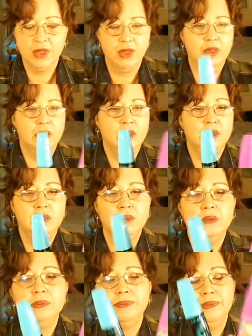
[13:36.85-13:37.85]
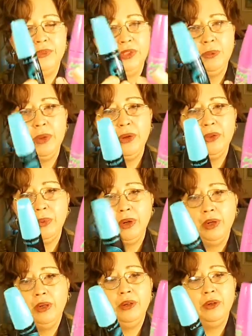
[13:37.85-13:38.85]
and they're both
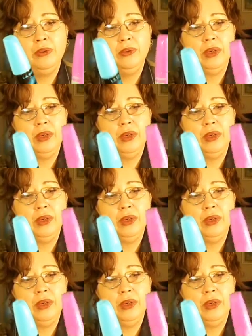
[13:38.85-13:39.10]
brand new.